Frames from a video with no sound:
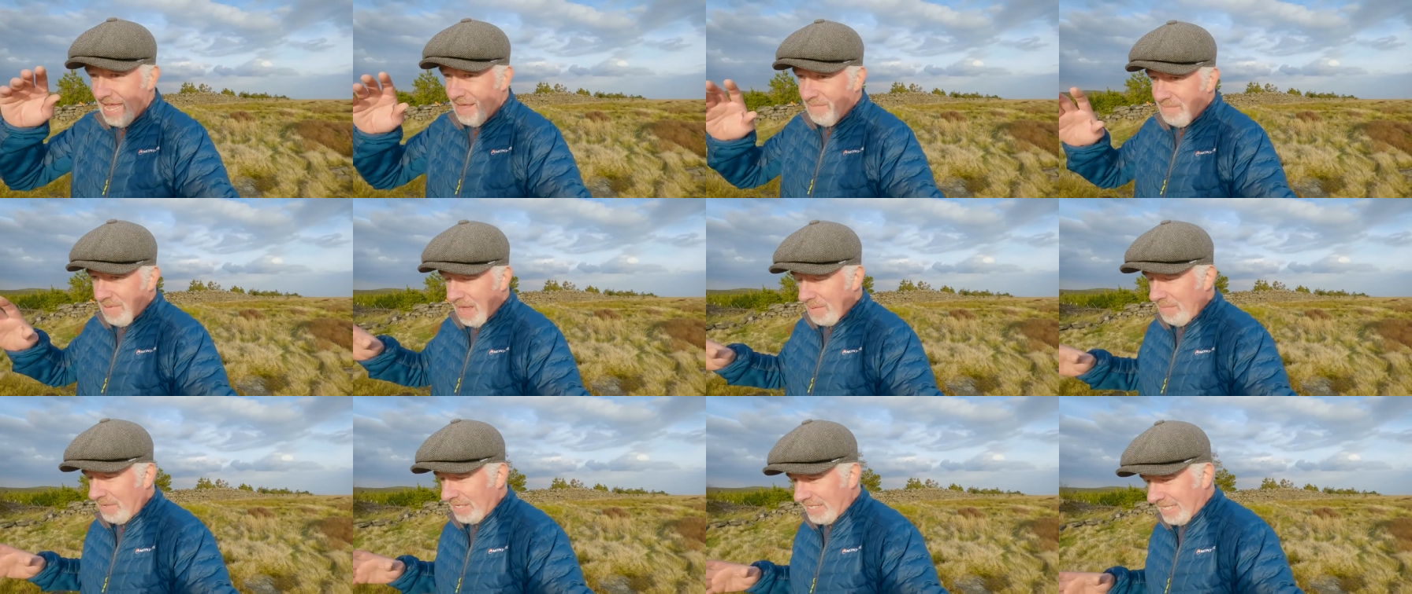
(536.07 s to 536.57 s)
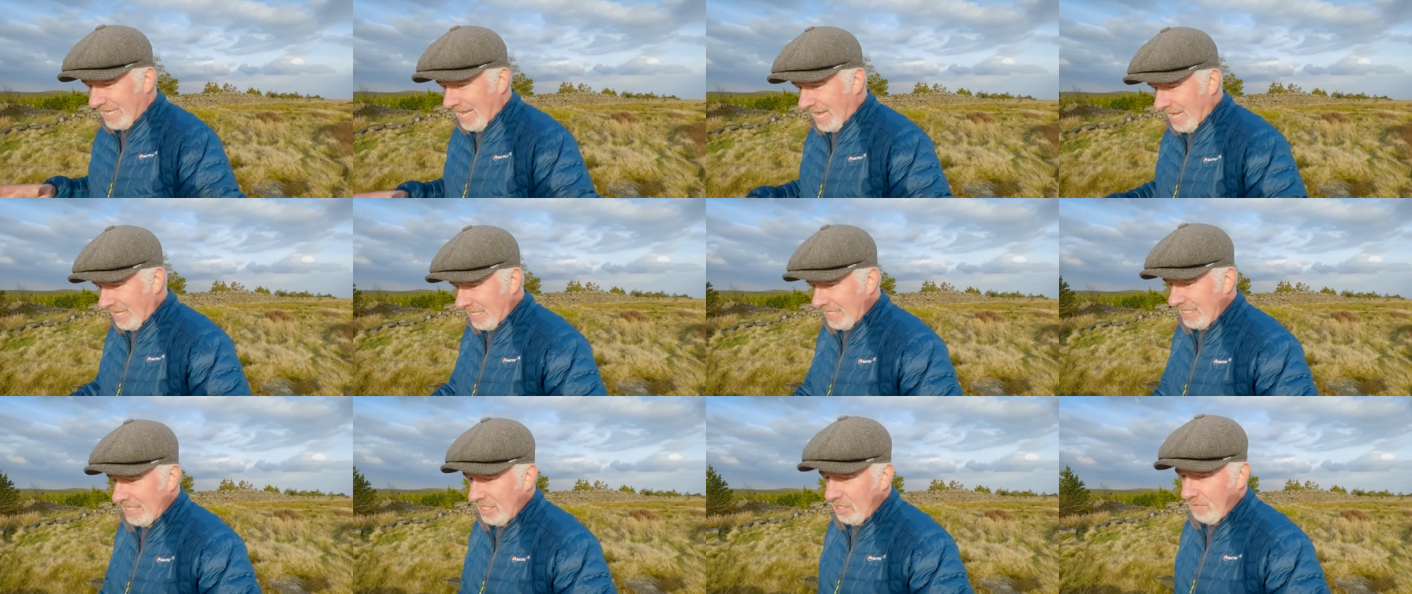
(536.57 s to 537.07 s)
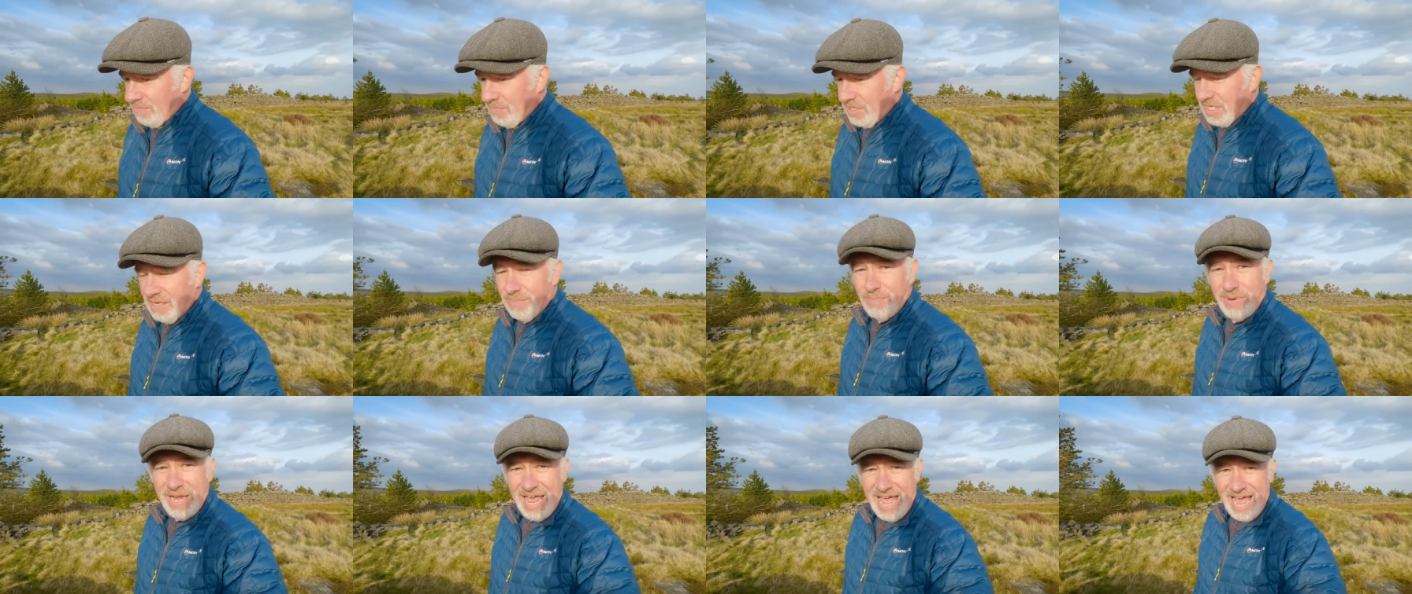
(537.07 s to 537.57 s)
Might be able to get some
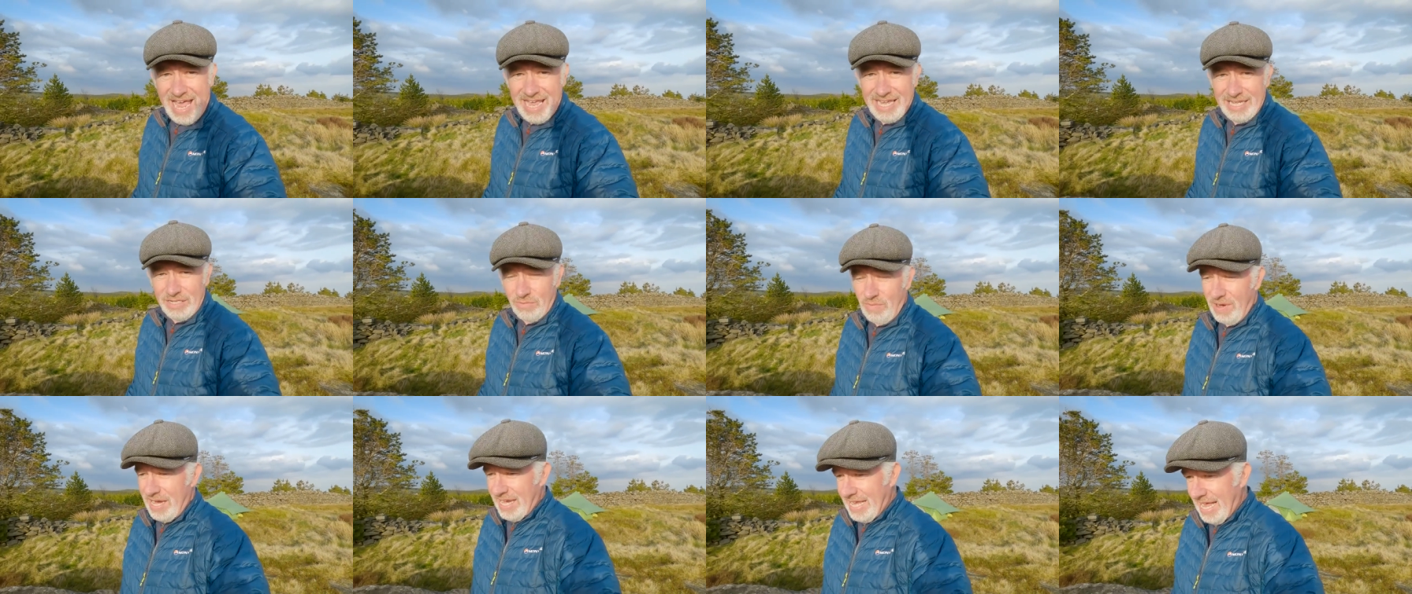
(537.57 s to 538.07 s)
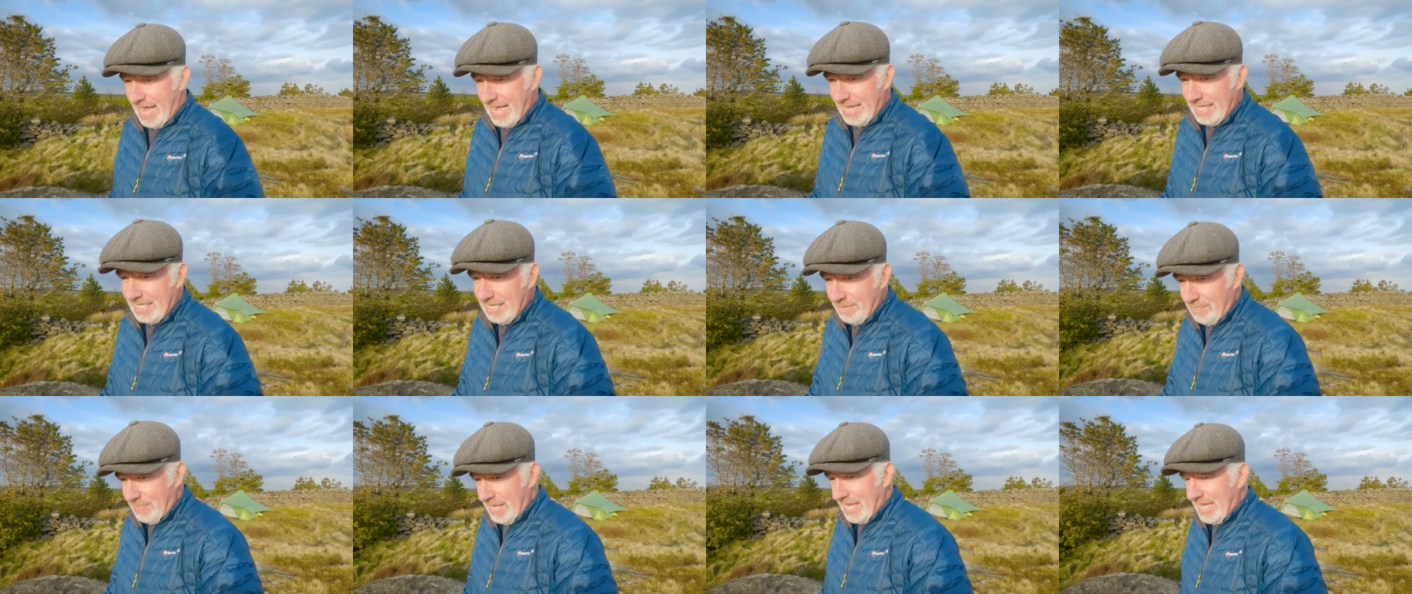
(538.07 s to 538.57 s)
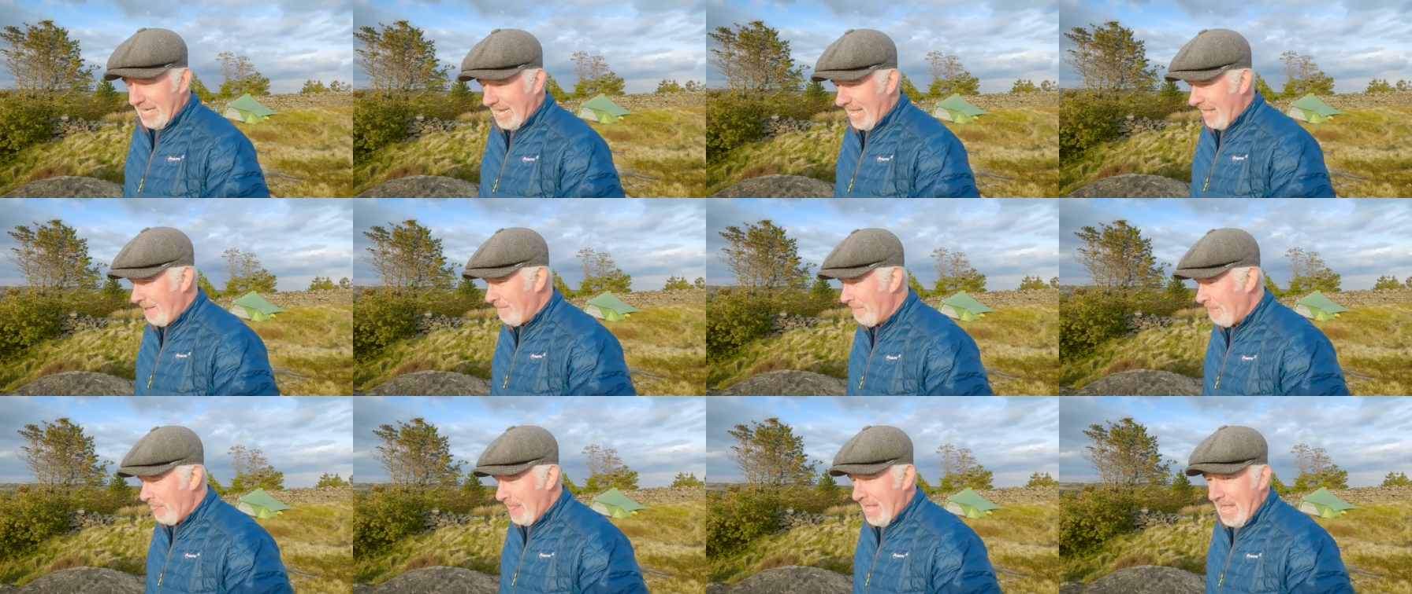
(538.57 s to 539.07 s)
supplies when I get into Bingley,
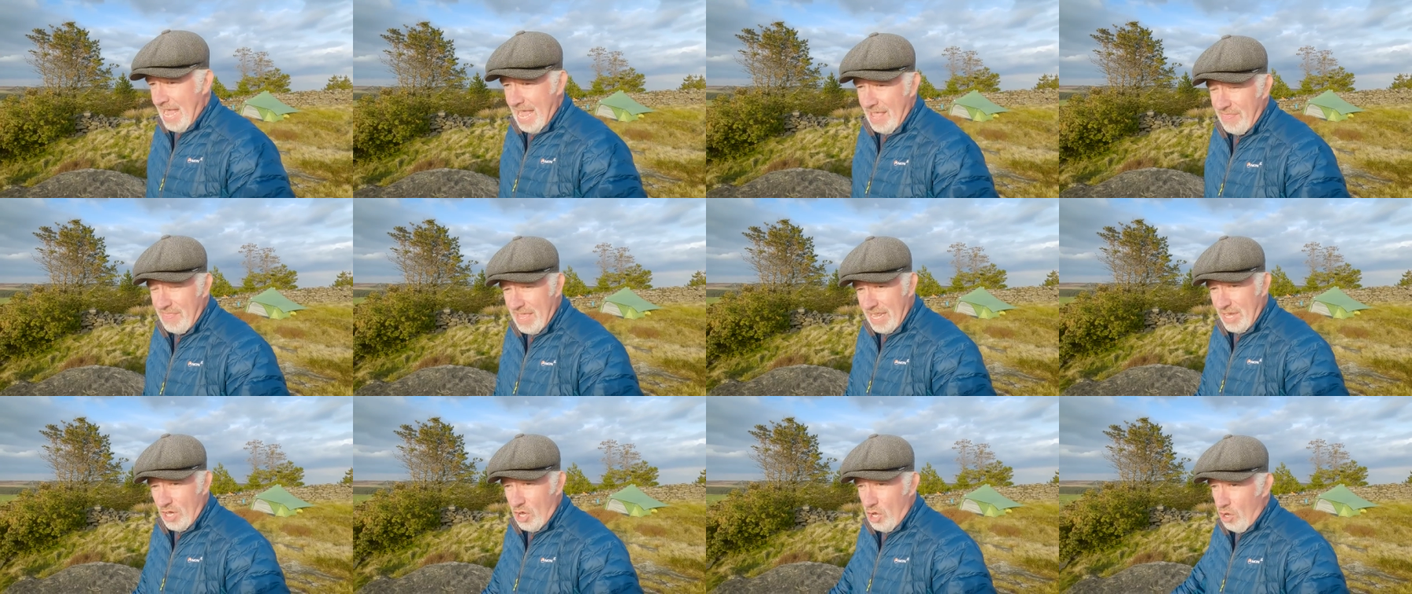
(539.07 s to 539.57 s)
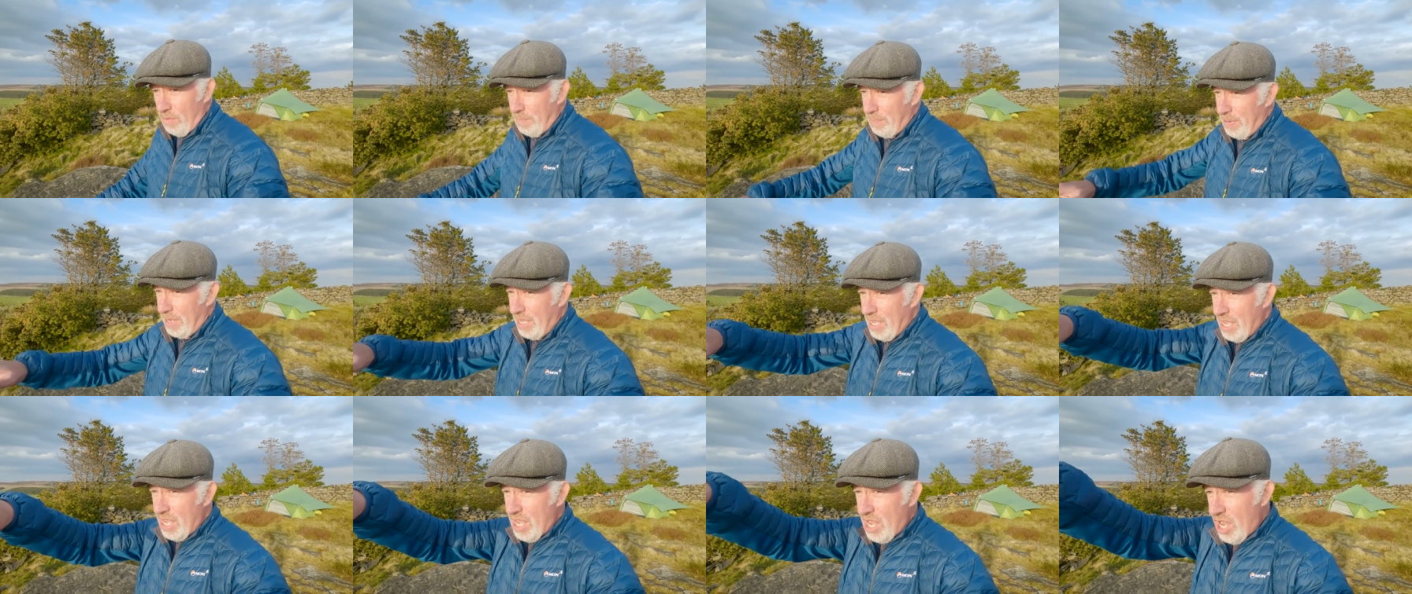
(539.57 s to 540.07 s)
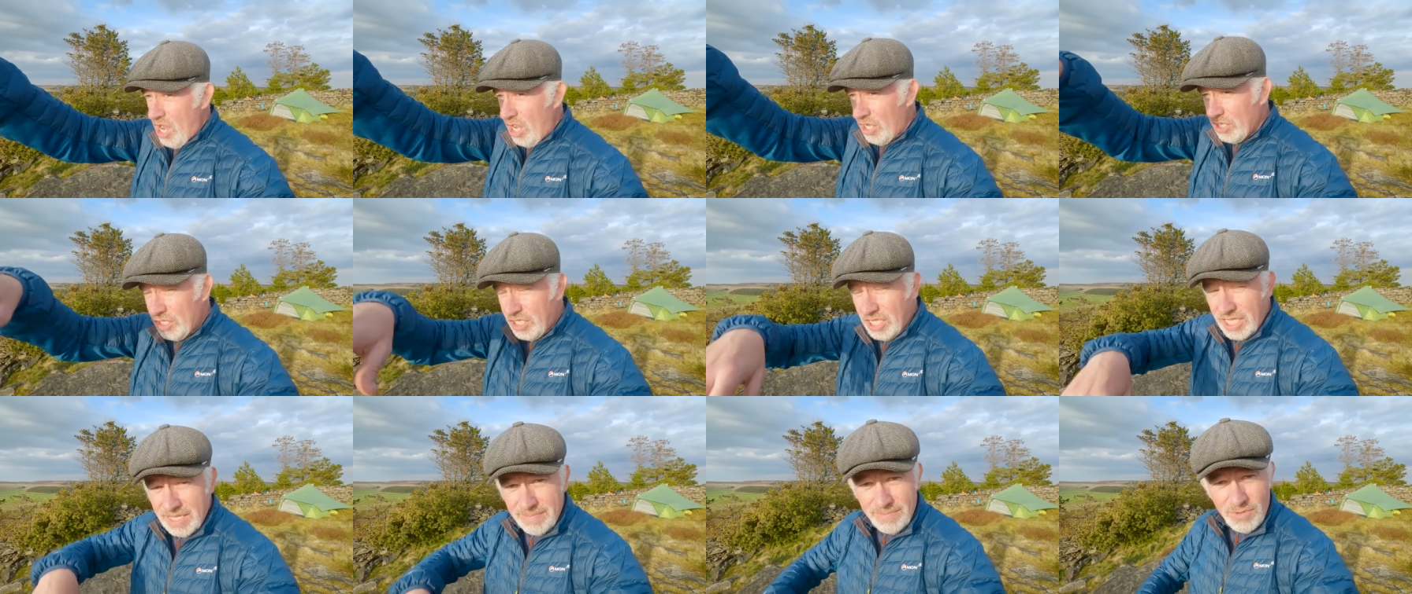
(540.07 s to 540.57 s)
and then up
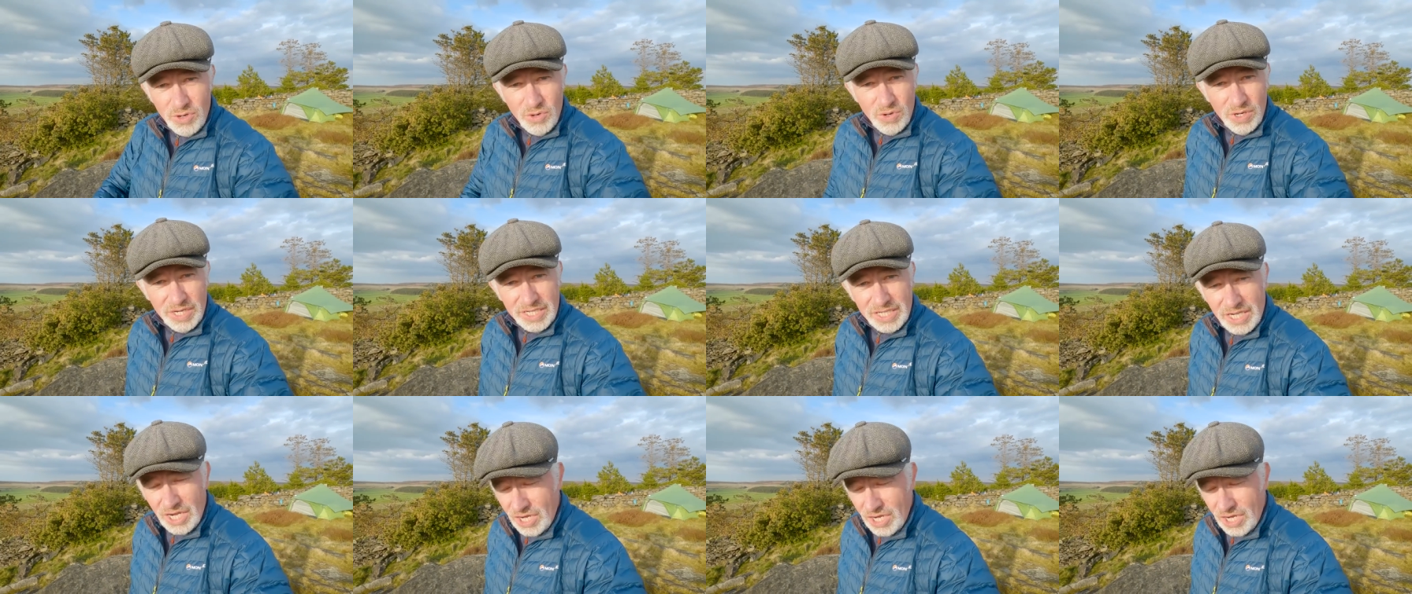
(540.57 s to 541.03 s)
onto the moors